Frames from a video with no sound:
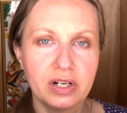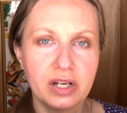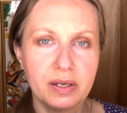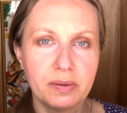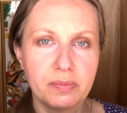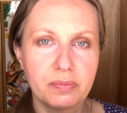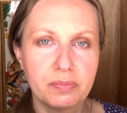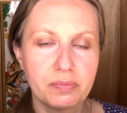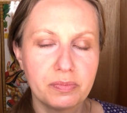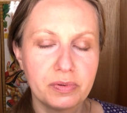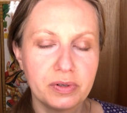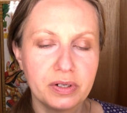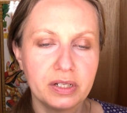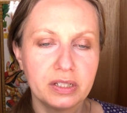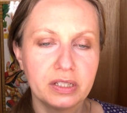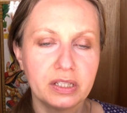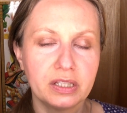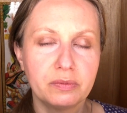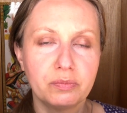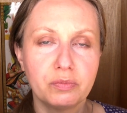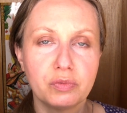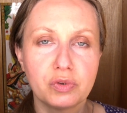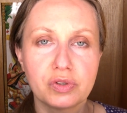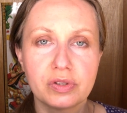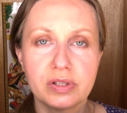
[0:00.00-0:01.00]
I predict
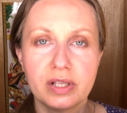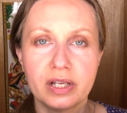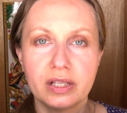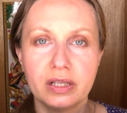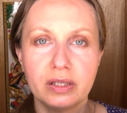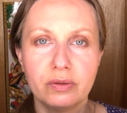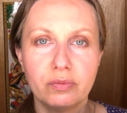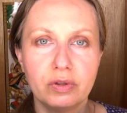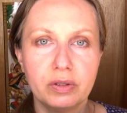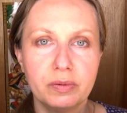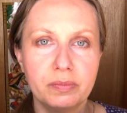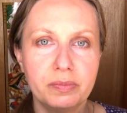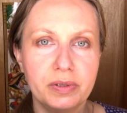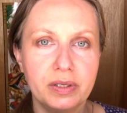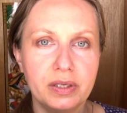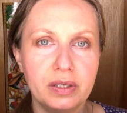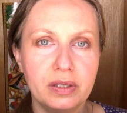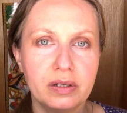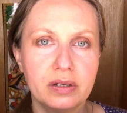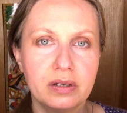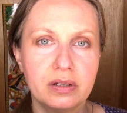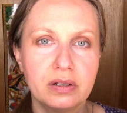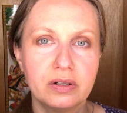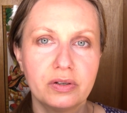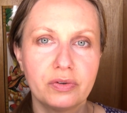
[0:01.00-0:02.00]
it most likely will
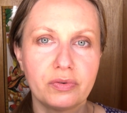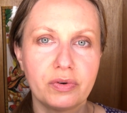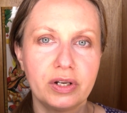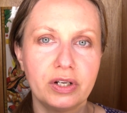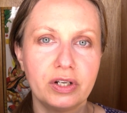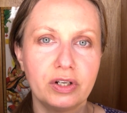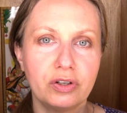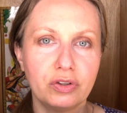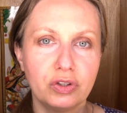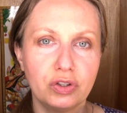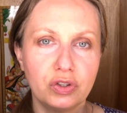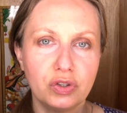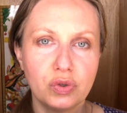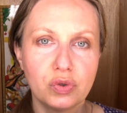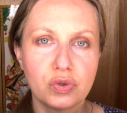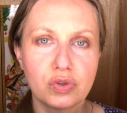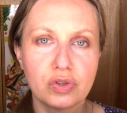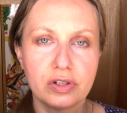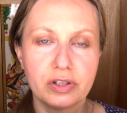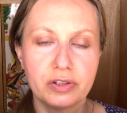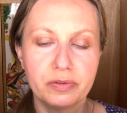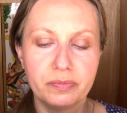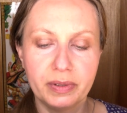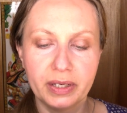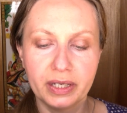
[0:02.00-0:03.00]
be greater than
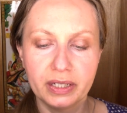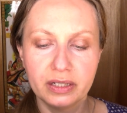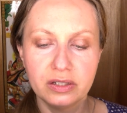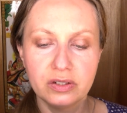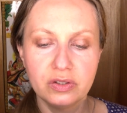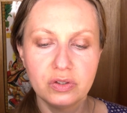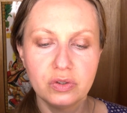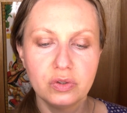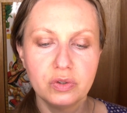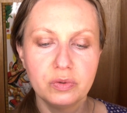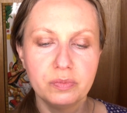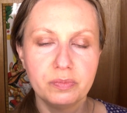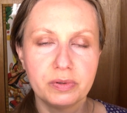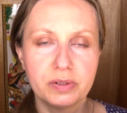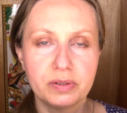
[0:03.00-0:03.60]
usual in magnitude,